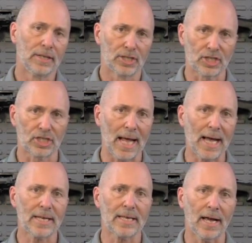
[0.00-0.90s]

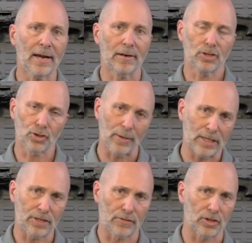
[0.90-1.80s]
Static air
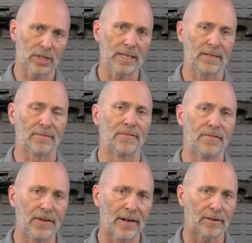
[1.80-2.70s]
transfers heat
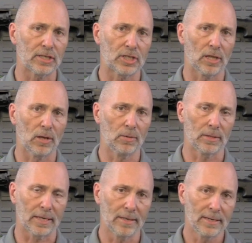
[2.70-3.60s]
very
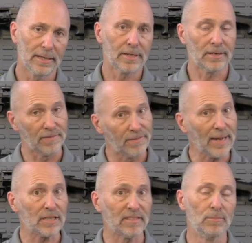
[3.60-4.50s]
slowly.
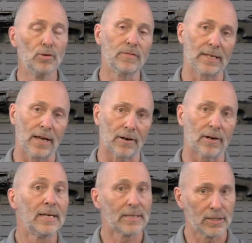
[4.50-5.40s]
Convective moving air
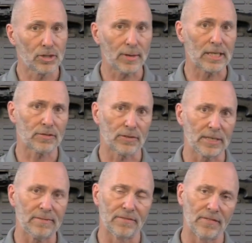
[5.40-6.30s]
can transfer
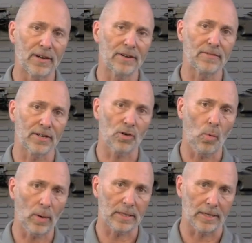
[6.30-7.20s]
heat very, very
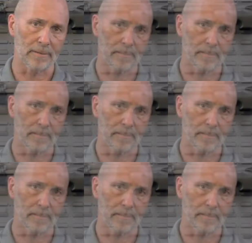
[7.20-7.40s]
quickly.